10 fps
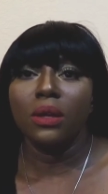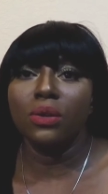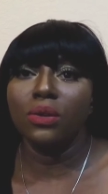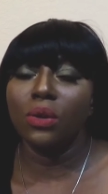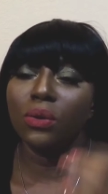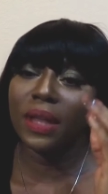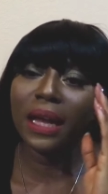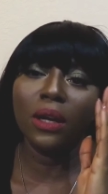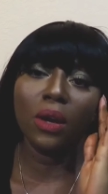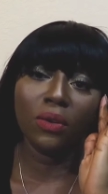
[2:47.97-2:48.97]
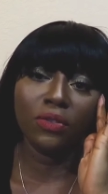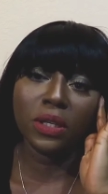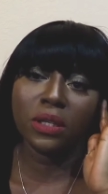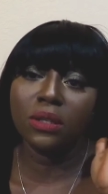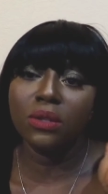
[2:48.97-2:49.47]
you know, that love
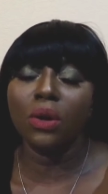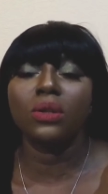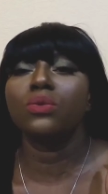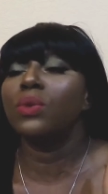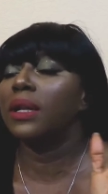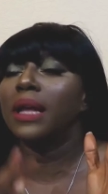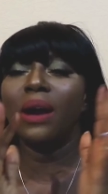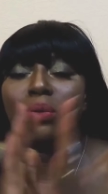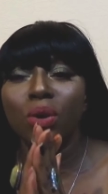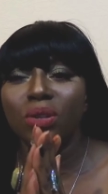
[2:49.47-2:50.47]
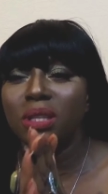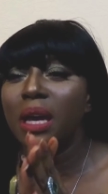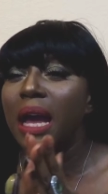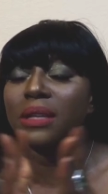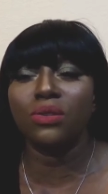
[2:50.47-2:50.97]
is not, well, I will not
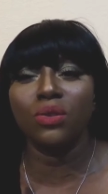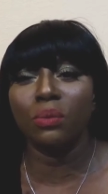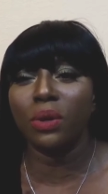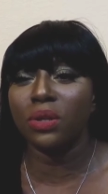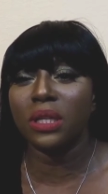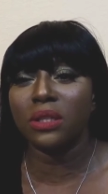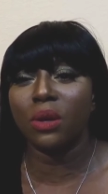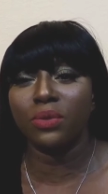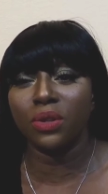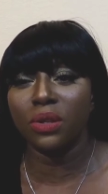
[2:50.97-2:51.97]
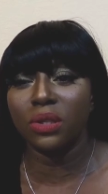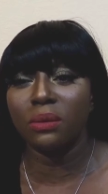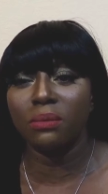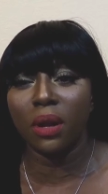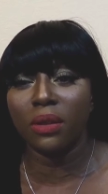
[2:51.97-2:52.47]
say assume, because assumption is
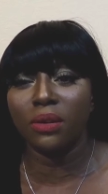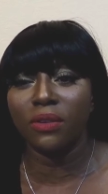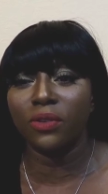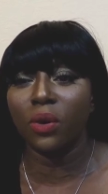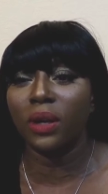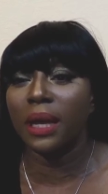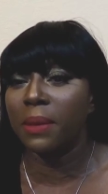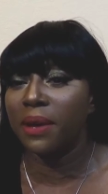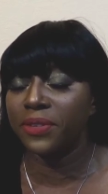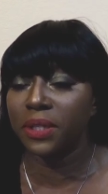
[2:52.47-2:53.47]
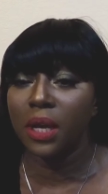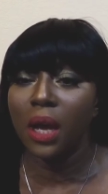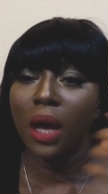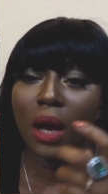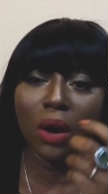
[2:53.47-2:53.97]
the mother of all MFs,
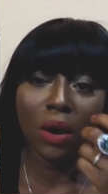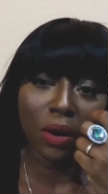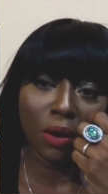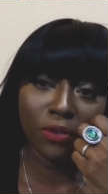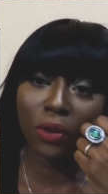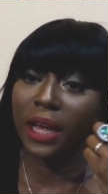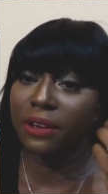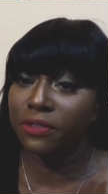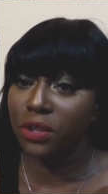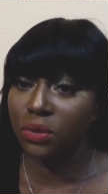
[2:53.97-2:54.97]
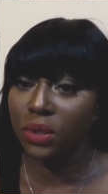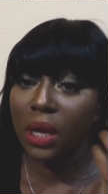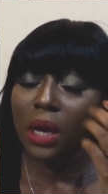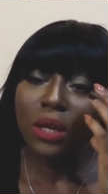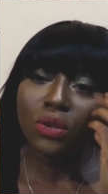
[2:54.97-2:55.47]
of all
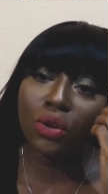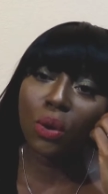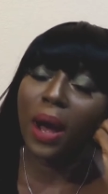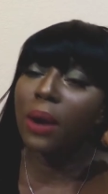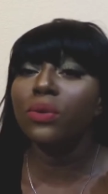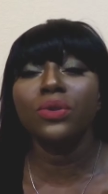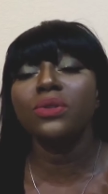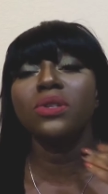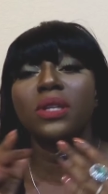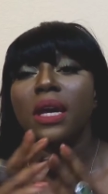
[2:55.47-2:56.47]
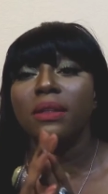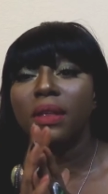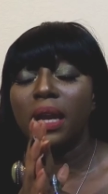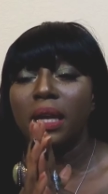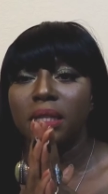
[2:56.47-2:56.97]
FUs. So I wouldn't say
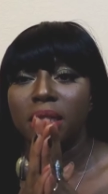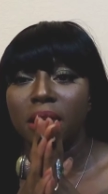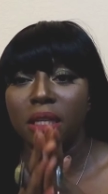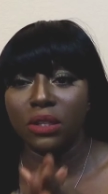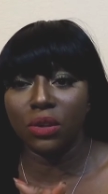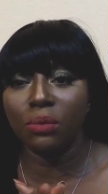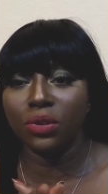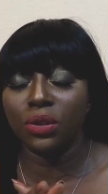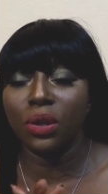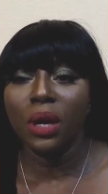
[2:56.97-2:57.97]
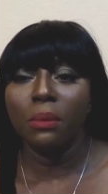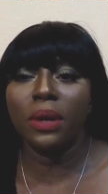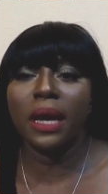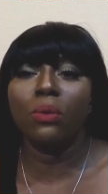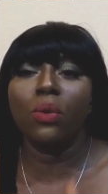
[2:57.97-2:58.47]
that it's an assumption,
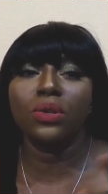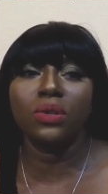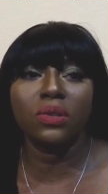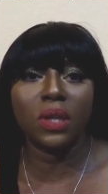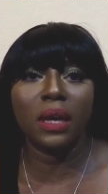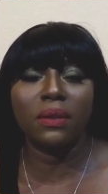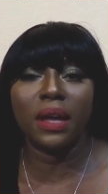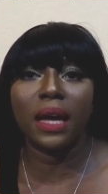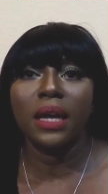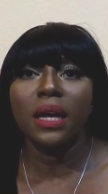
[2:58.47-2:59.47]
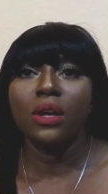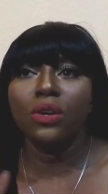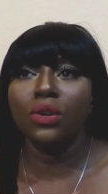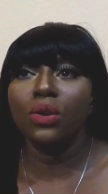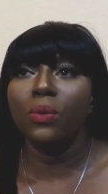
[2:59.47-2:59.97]
but I want to say that,
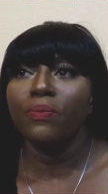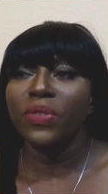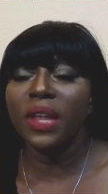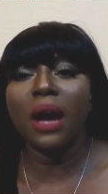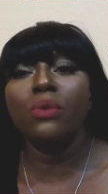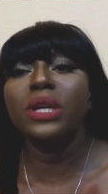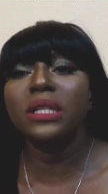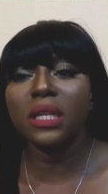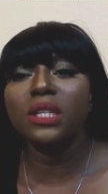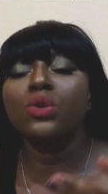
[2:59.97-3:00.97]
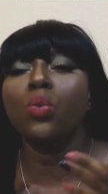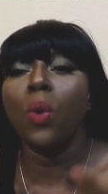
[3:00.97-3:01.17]
you know, there are reasons